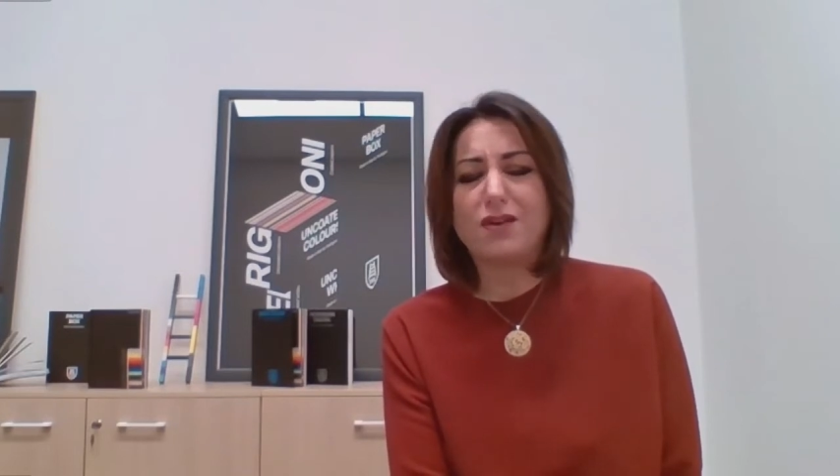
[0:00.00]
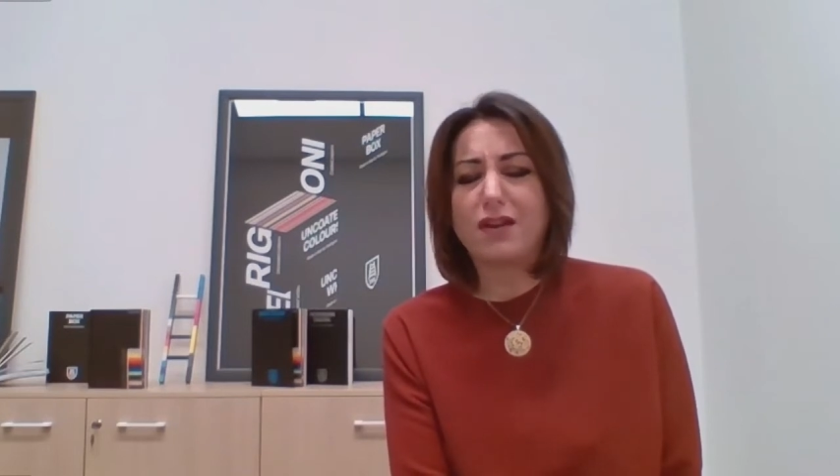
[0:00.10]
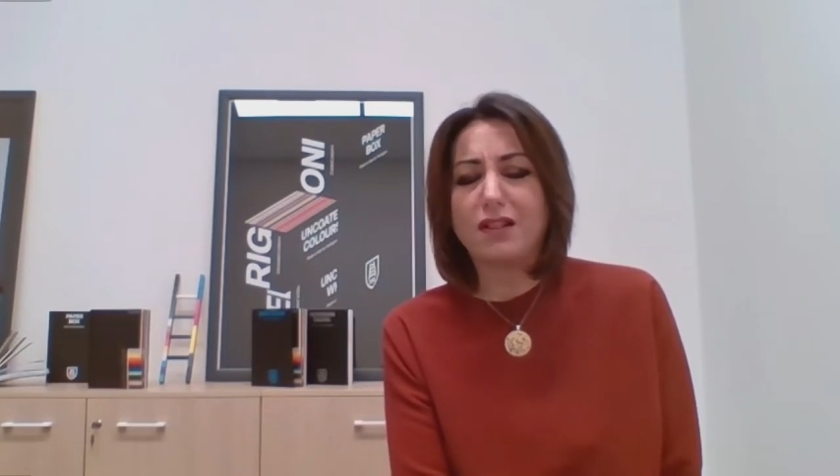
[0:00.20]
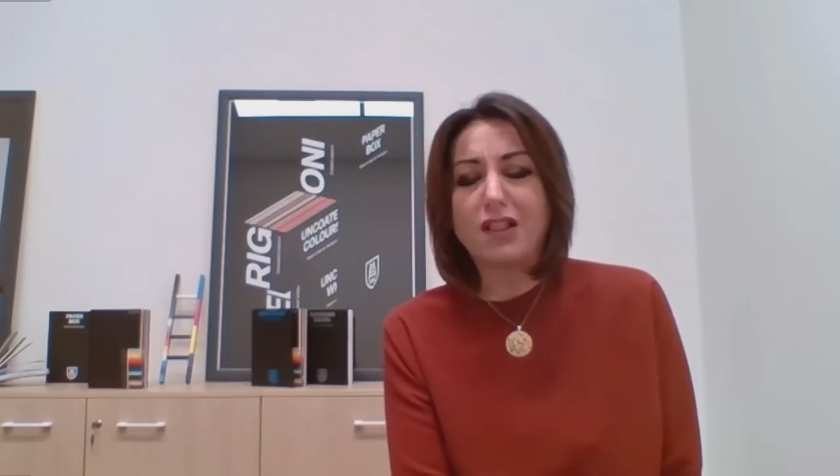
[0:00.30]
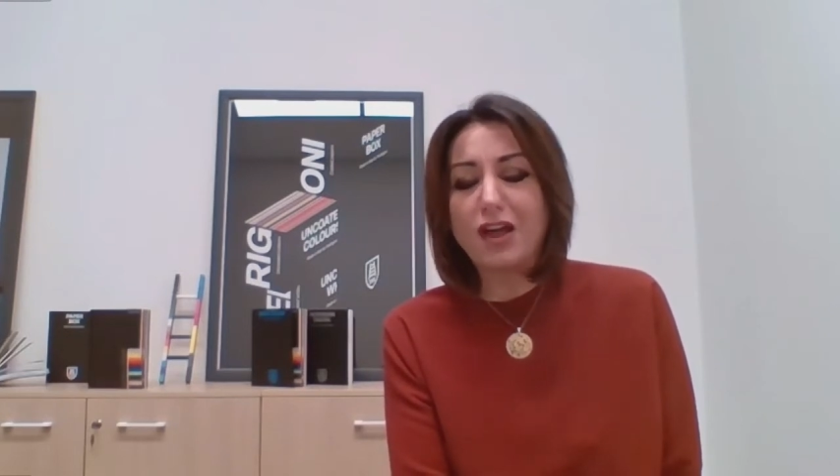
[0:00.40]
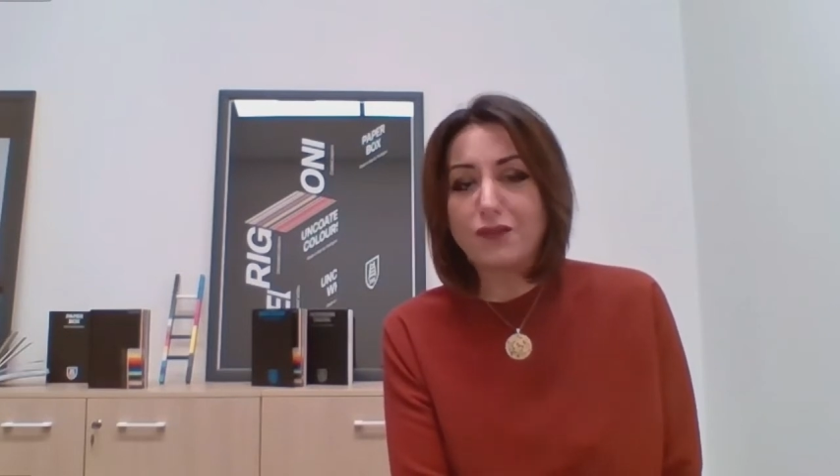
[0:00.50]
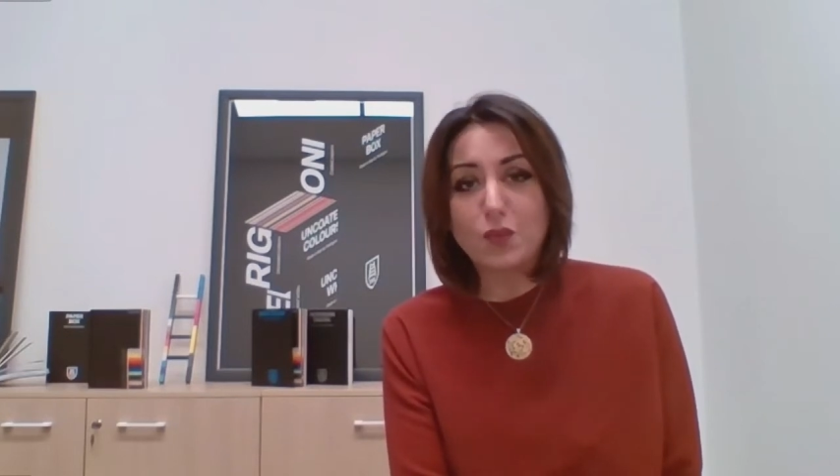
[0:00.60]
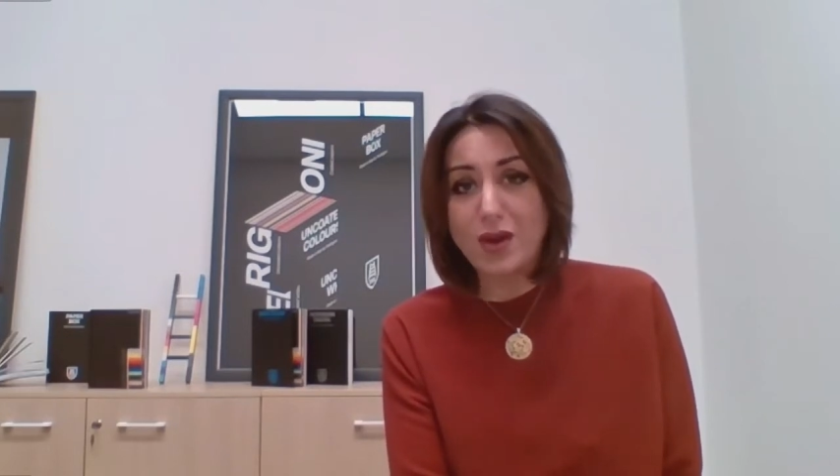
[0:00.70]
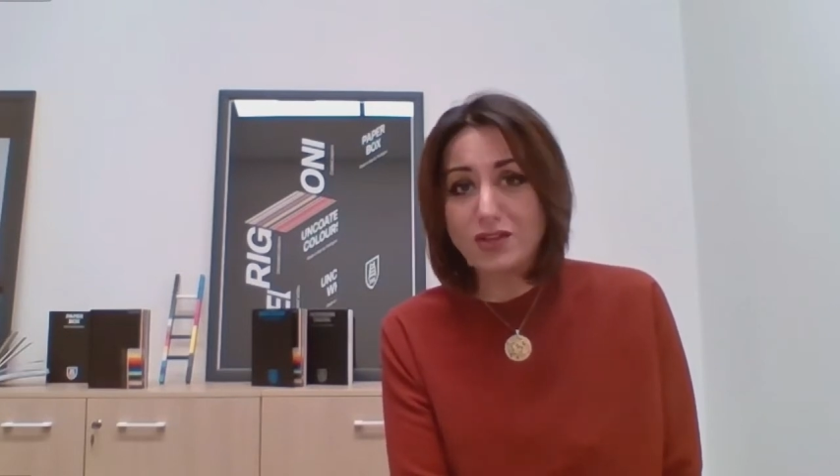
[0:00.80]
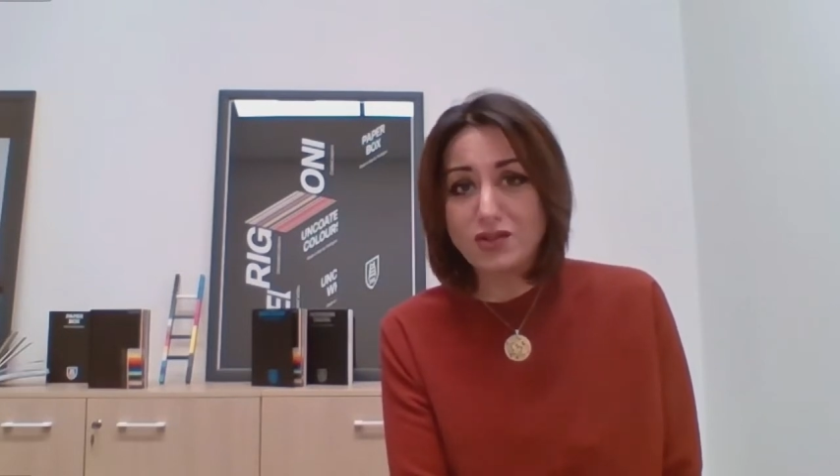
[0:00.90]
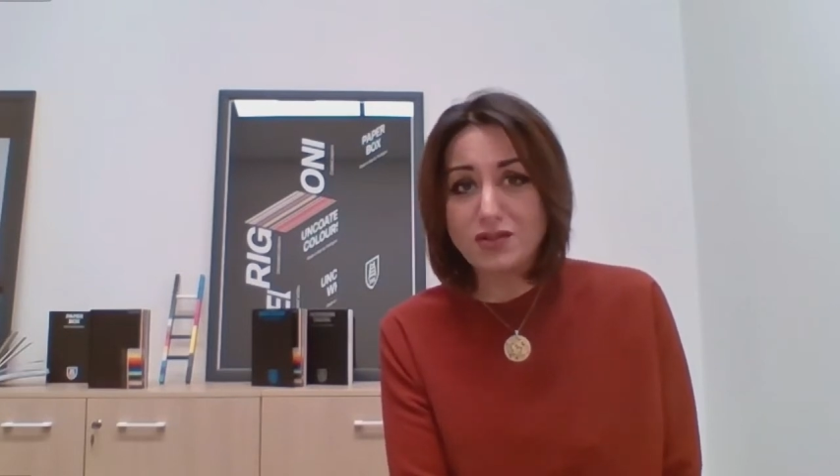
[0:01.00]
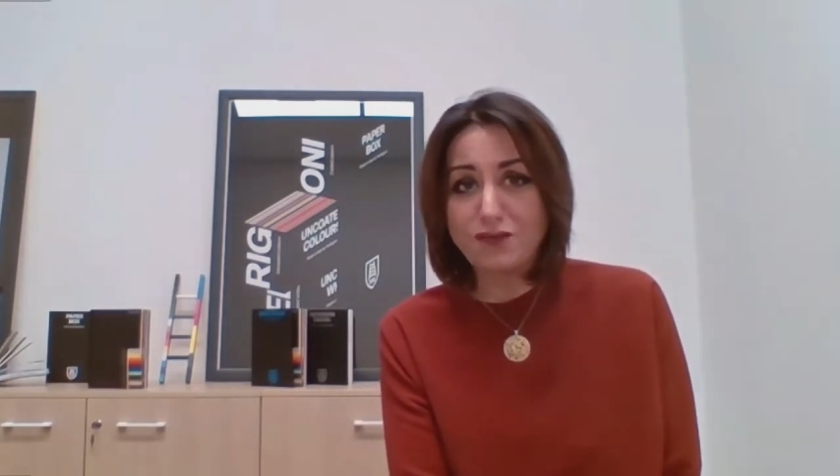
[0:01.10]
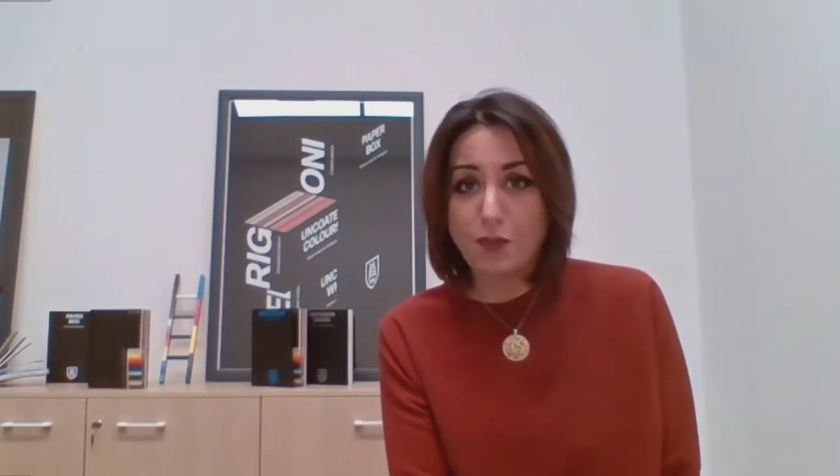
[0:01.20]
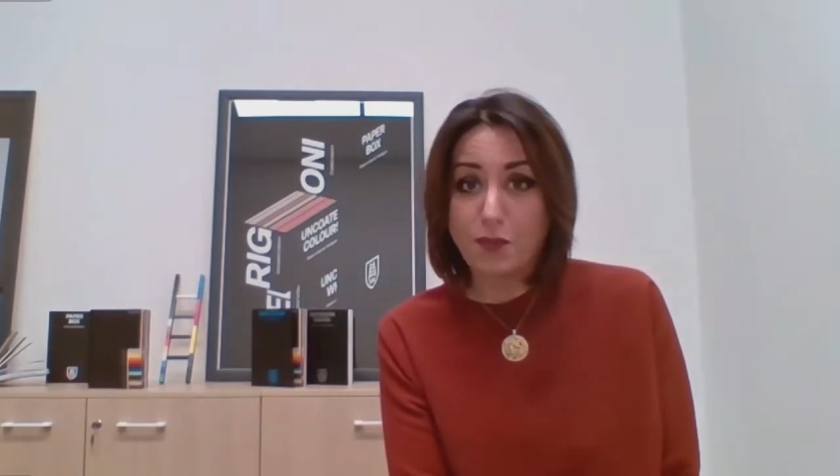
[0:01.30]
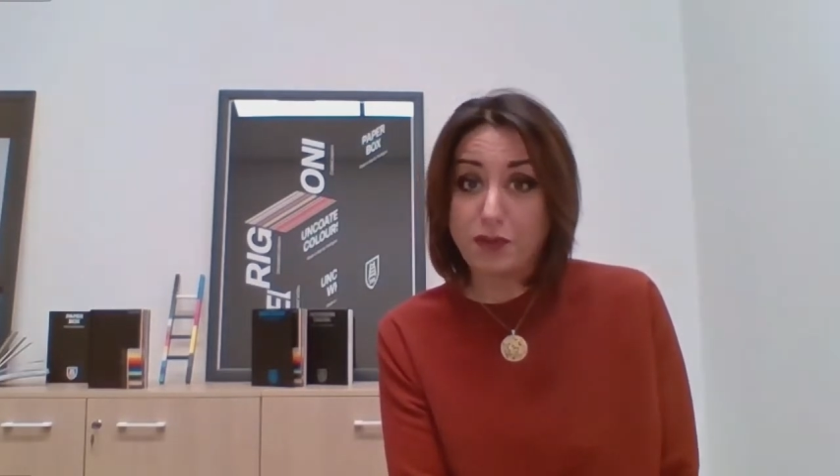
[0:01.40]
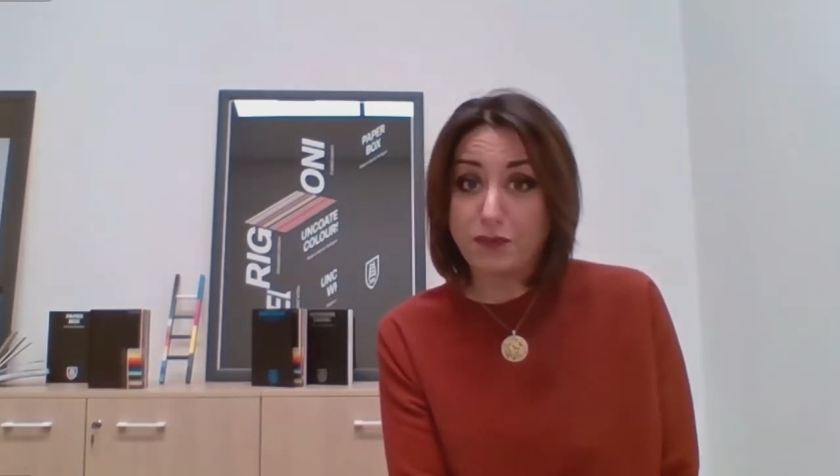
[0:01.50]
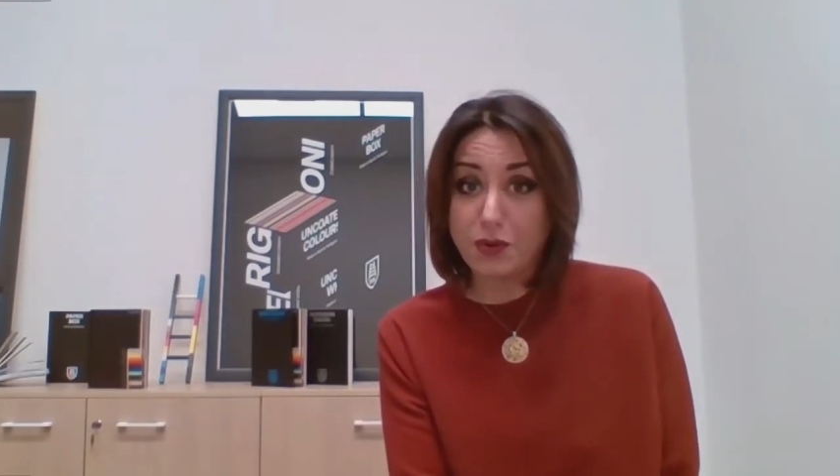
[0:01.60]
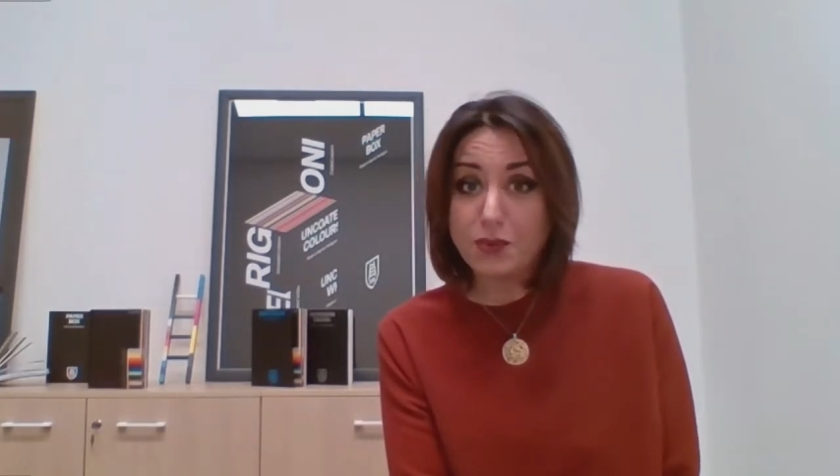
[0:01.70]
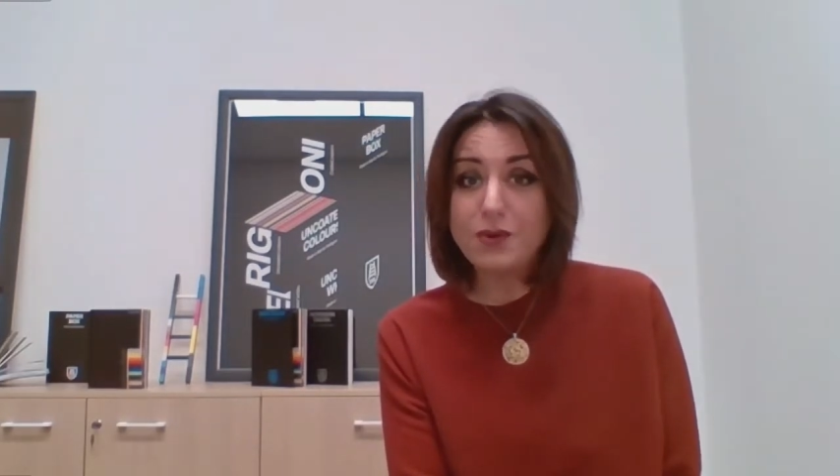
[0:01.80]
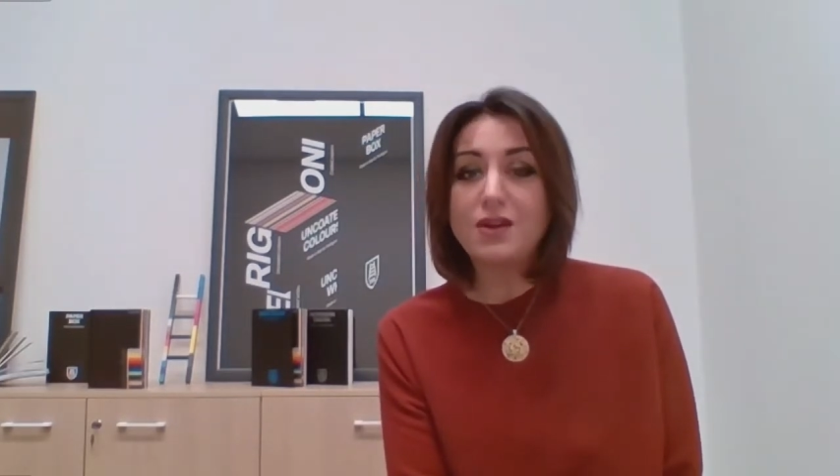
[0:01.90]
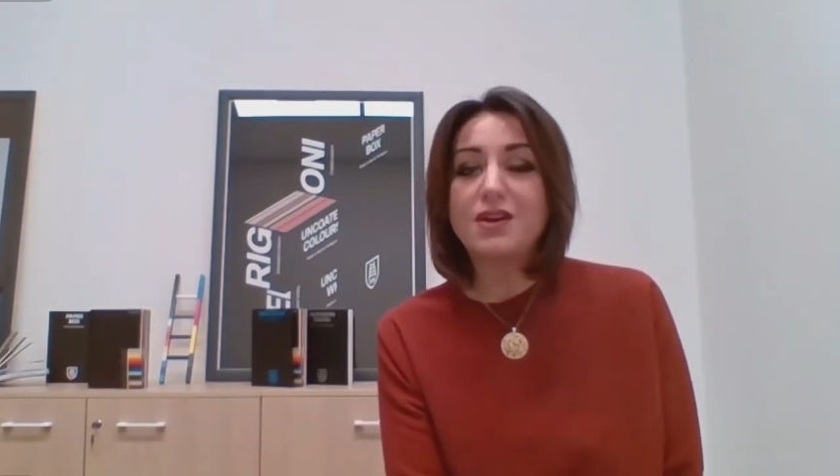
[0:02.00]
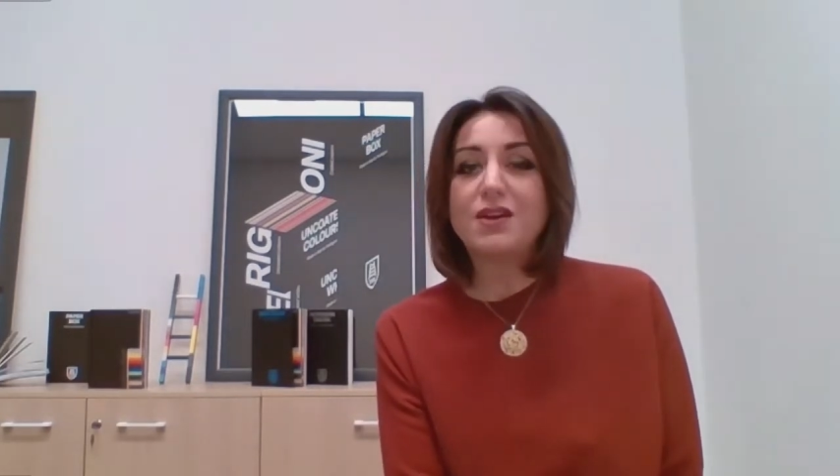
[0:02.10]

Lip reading: got a lot of questions from all of you.